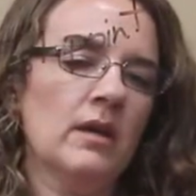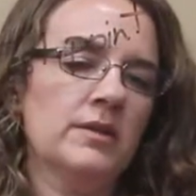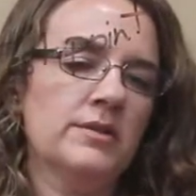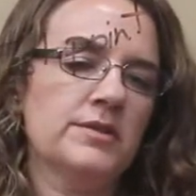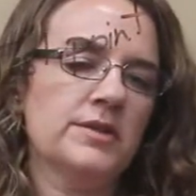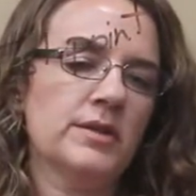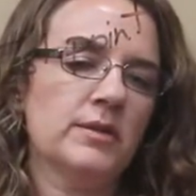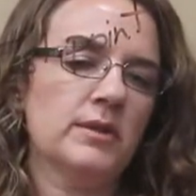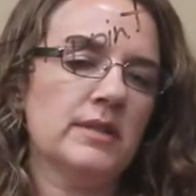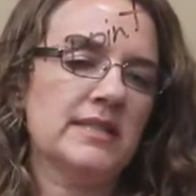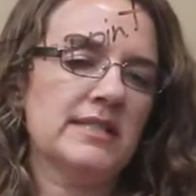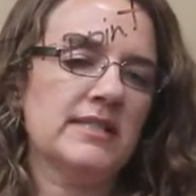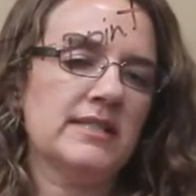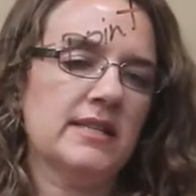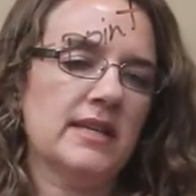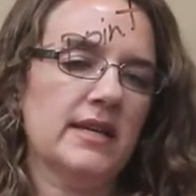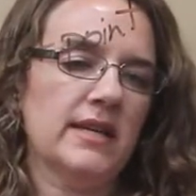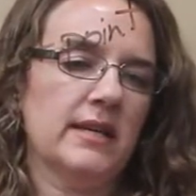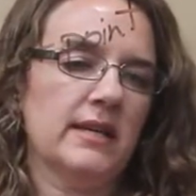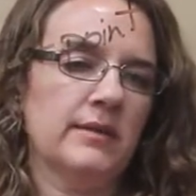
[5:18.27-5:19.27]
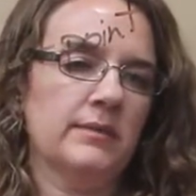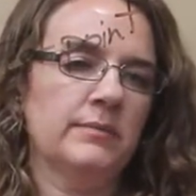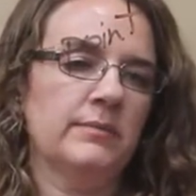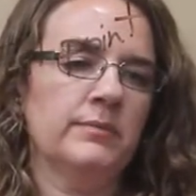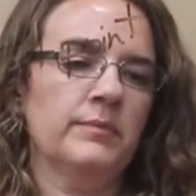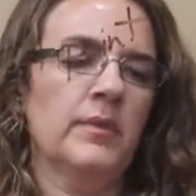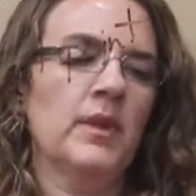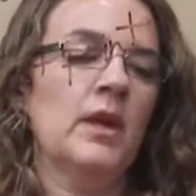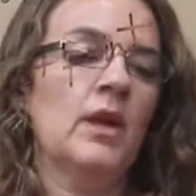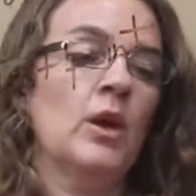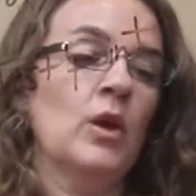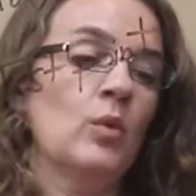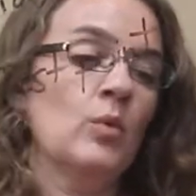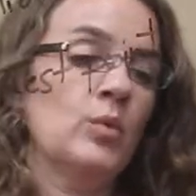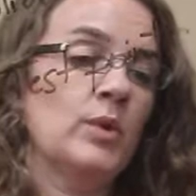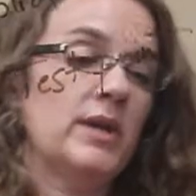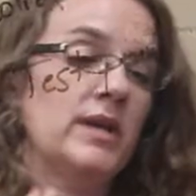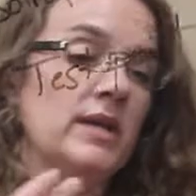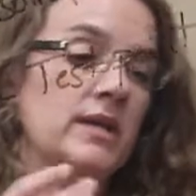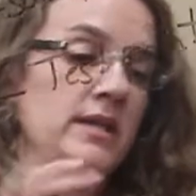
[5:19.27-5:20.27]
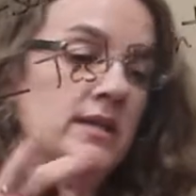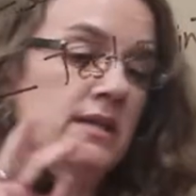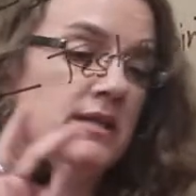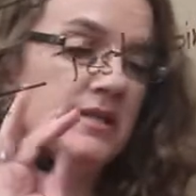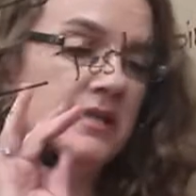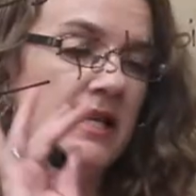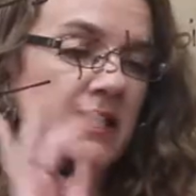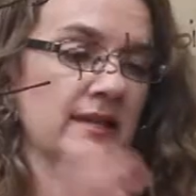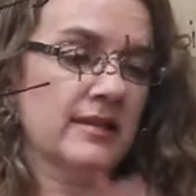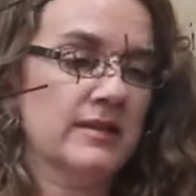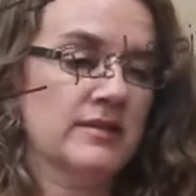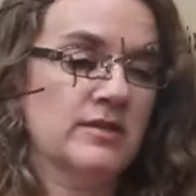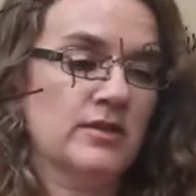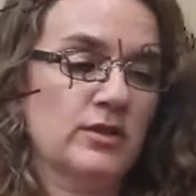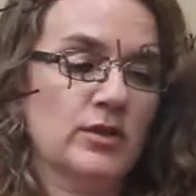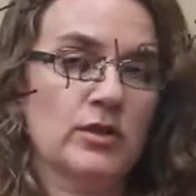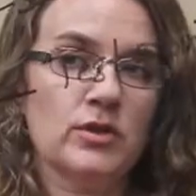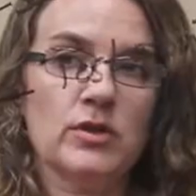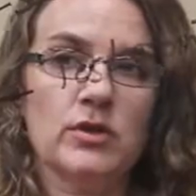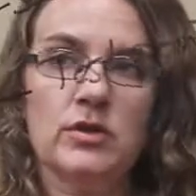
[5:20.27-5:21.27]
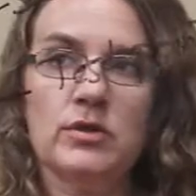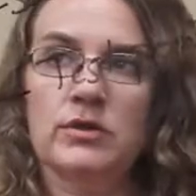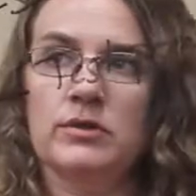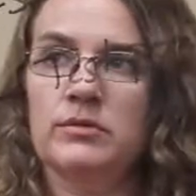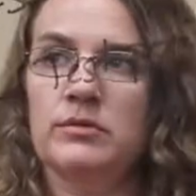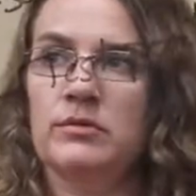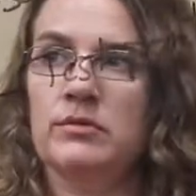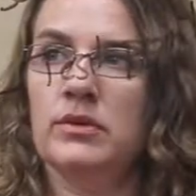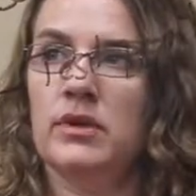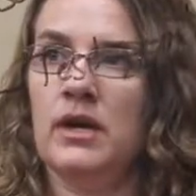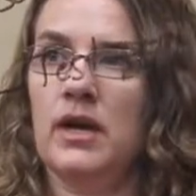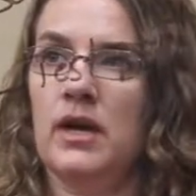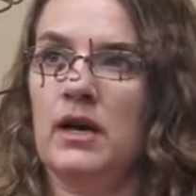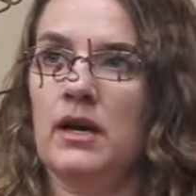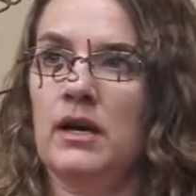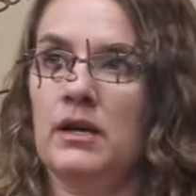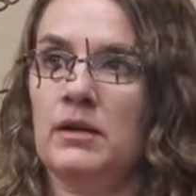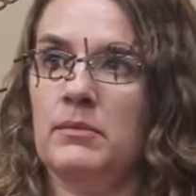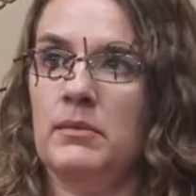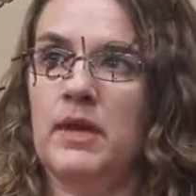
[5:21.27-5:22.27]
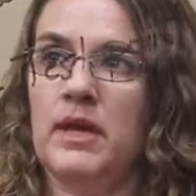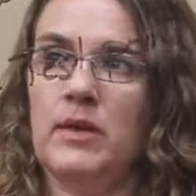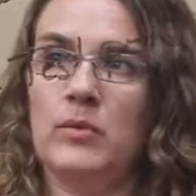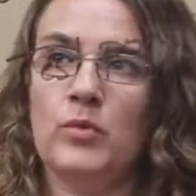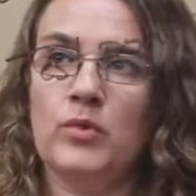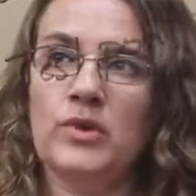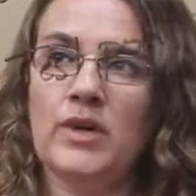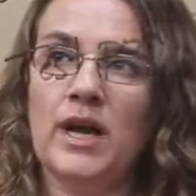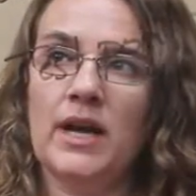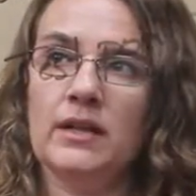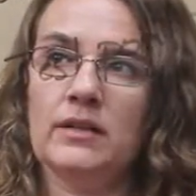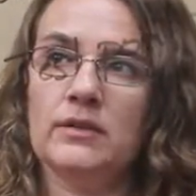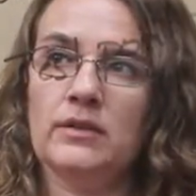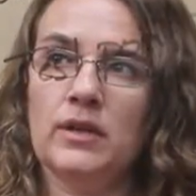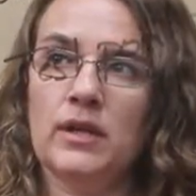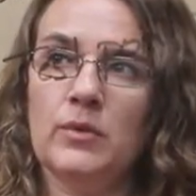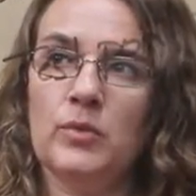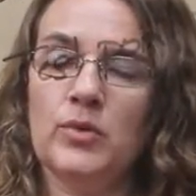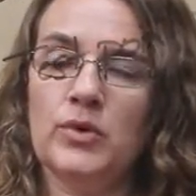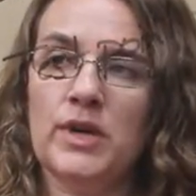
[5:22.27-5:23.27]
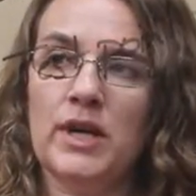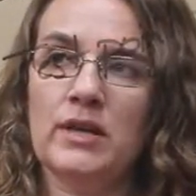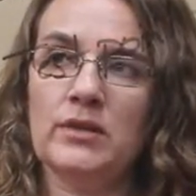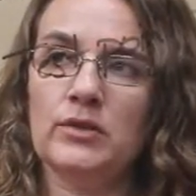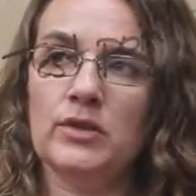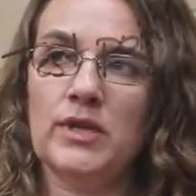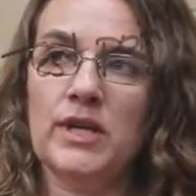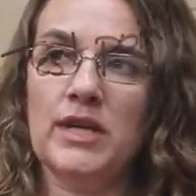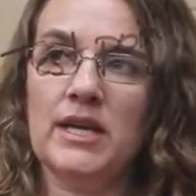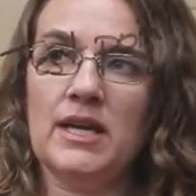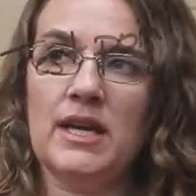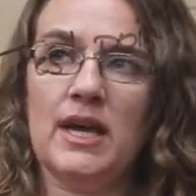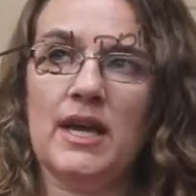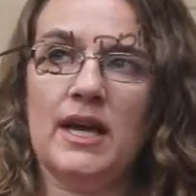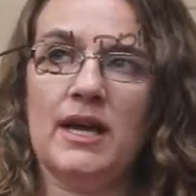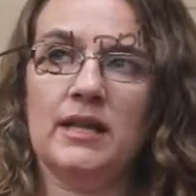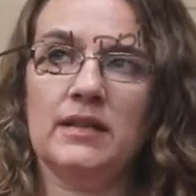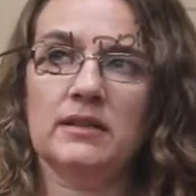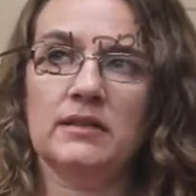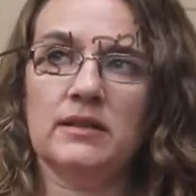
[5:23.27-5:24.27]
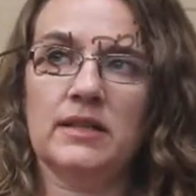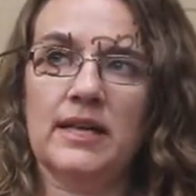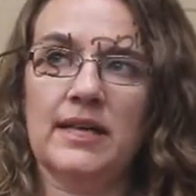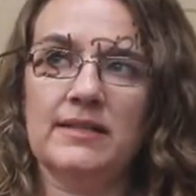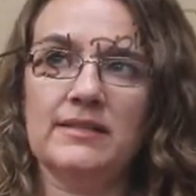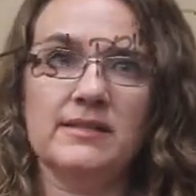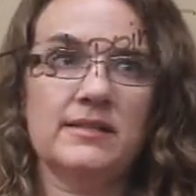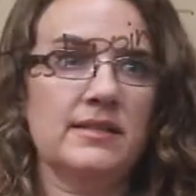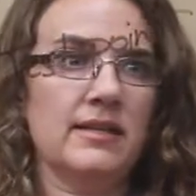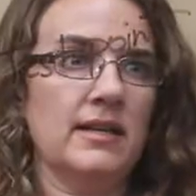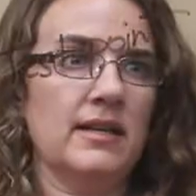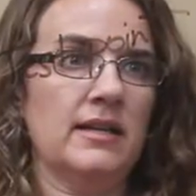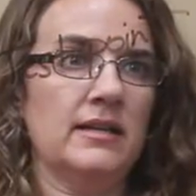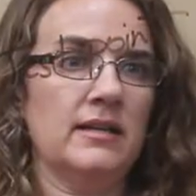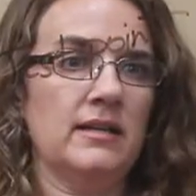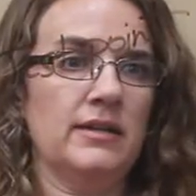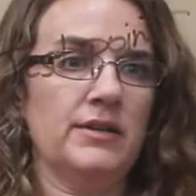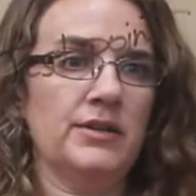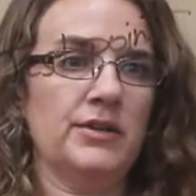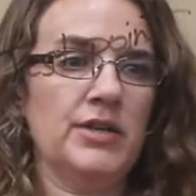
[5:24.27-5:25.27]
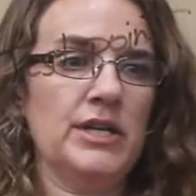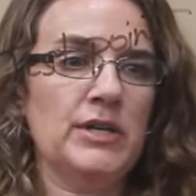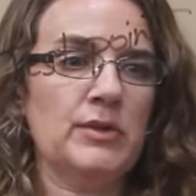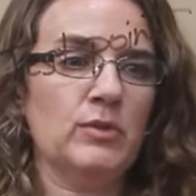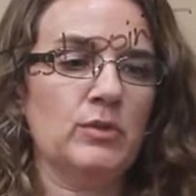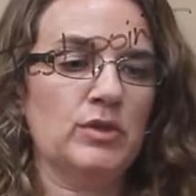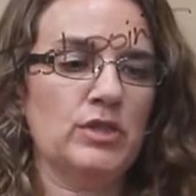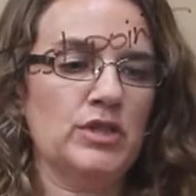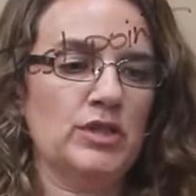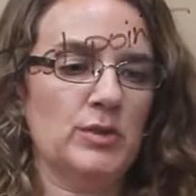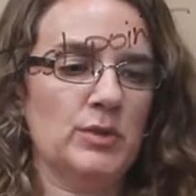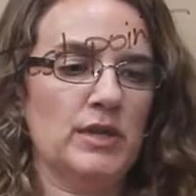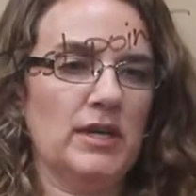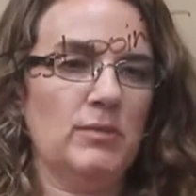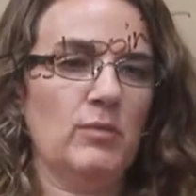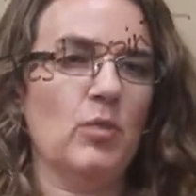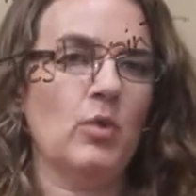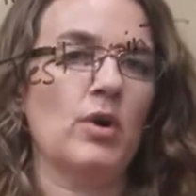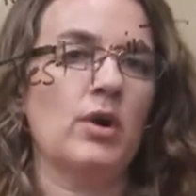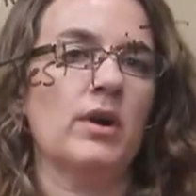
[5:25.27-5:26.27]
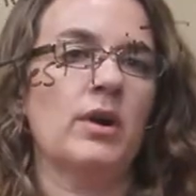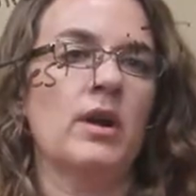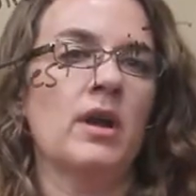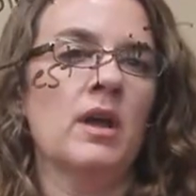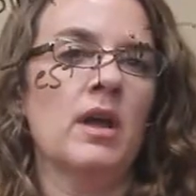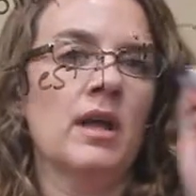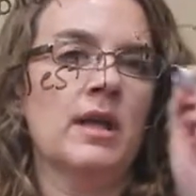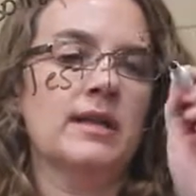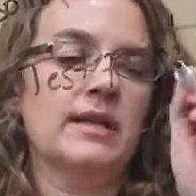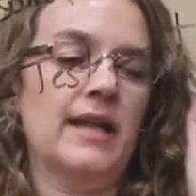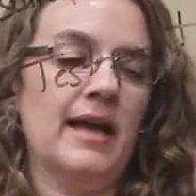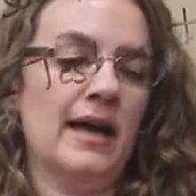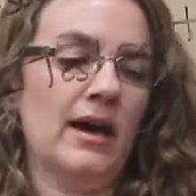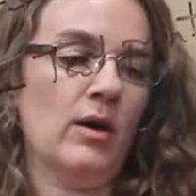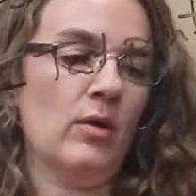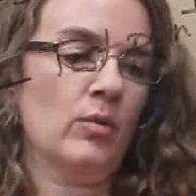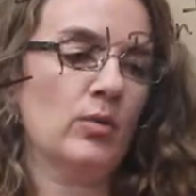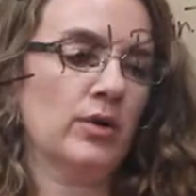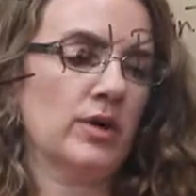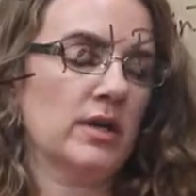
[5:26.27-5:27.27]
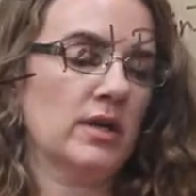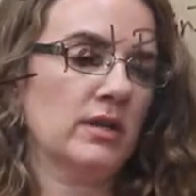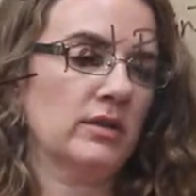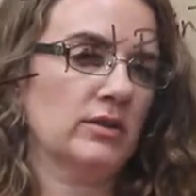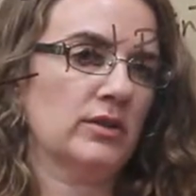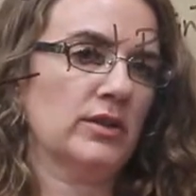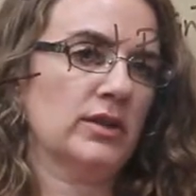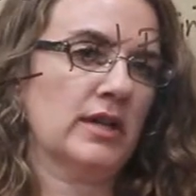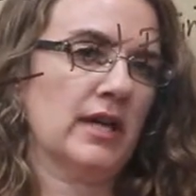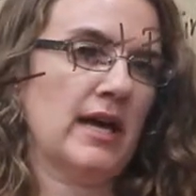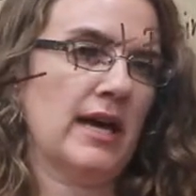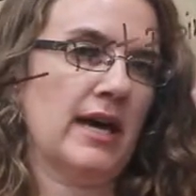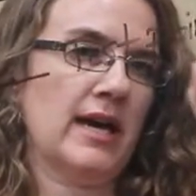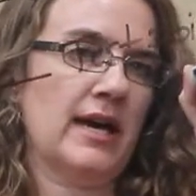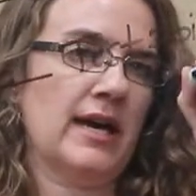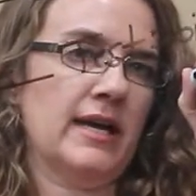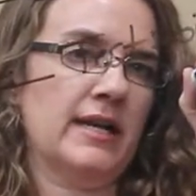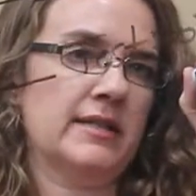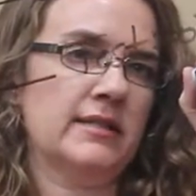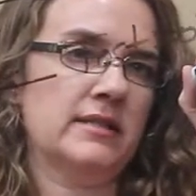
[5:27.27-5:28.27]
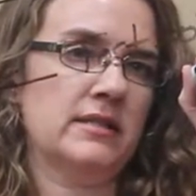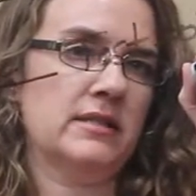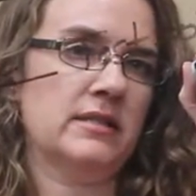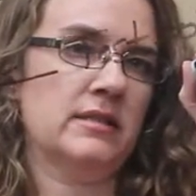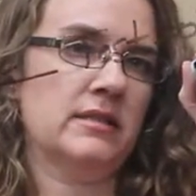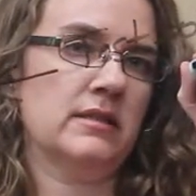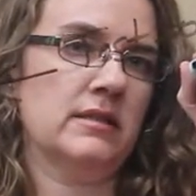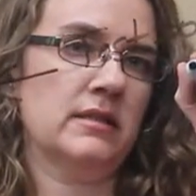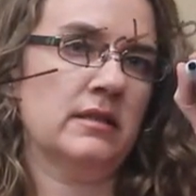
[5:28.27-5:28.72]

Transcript: So let's say we take this circle and we're not looking at less than or equal to anymore. Now we're going to look at